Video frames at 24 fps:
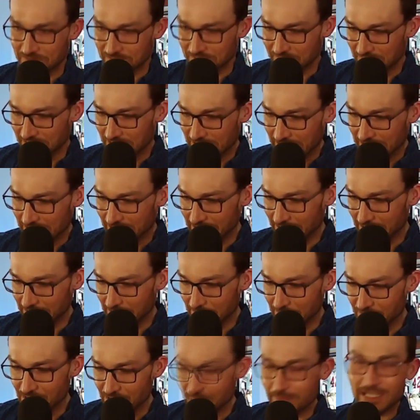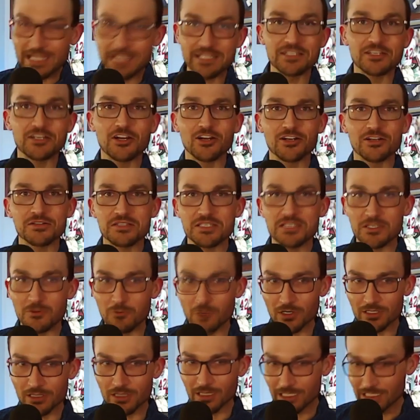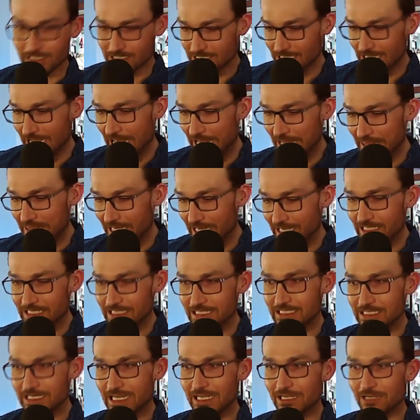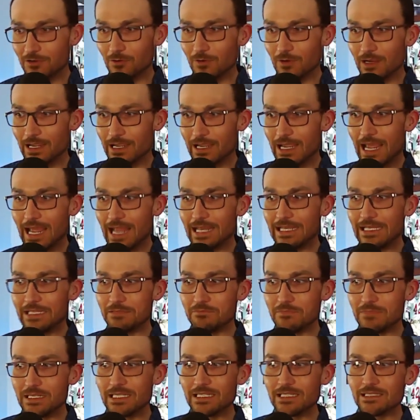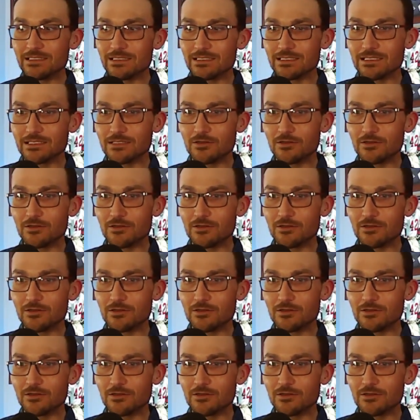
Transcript: You make the currency worthless, and then you take away any means in